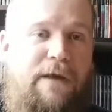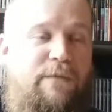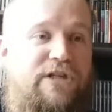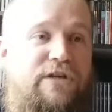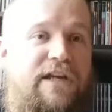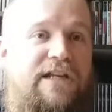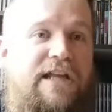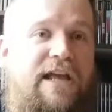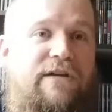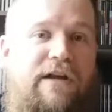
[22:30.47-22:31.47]
And once you get to
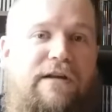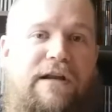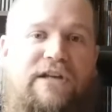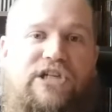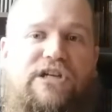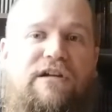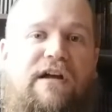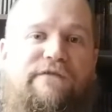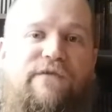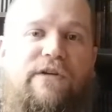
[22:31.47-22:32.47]
that, your internet's shut
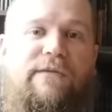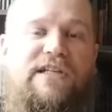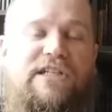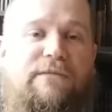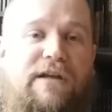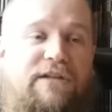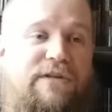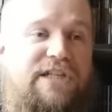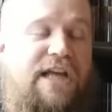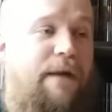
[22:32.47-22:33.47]
off for the rest of the month,
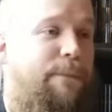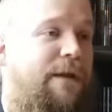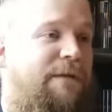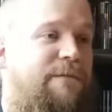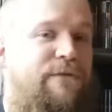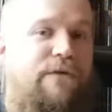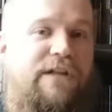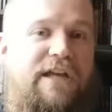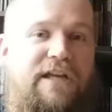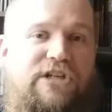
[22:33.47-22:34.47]
which has happened to people, or
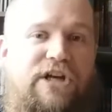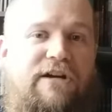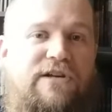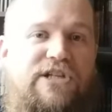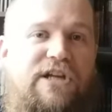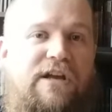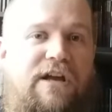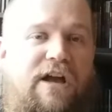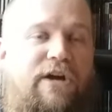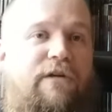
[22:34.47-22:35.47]
they get charged
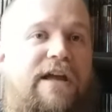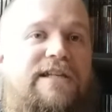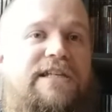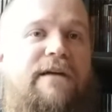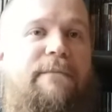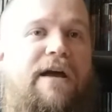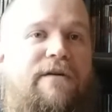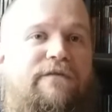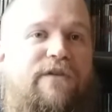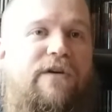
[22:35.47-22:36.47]
a crazy
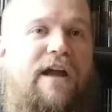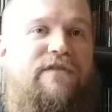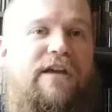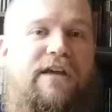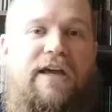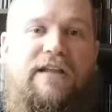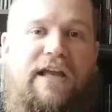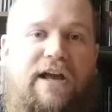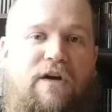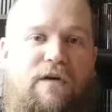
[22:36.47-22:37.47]
amount for every gig they
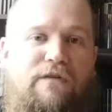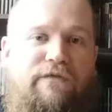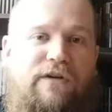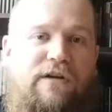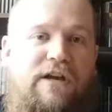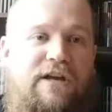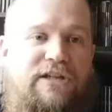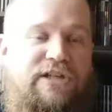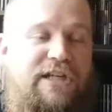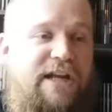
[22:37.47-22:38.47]
go over.
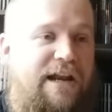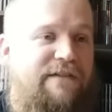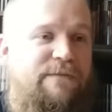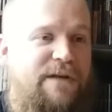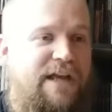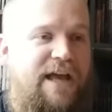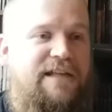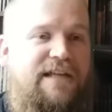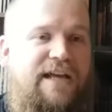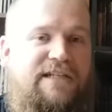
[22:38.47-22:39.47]
So, see, not everybody
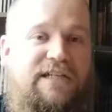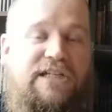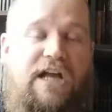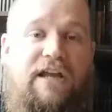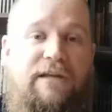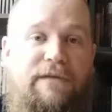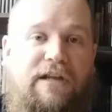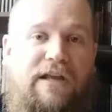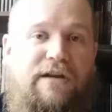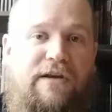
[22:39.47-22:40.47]
has access to
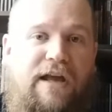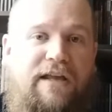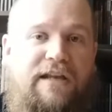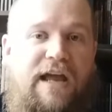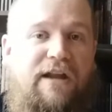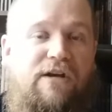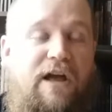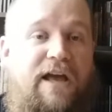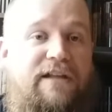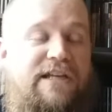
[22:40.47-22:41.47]
unlimited internet, and not all
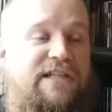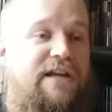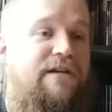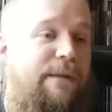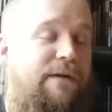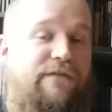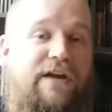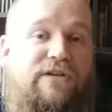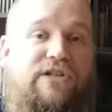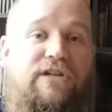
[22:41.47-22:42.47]
these internet
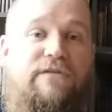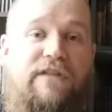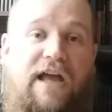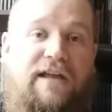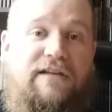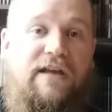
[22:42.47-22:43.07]
providers do that.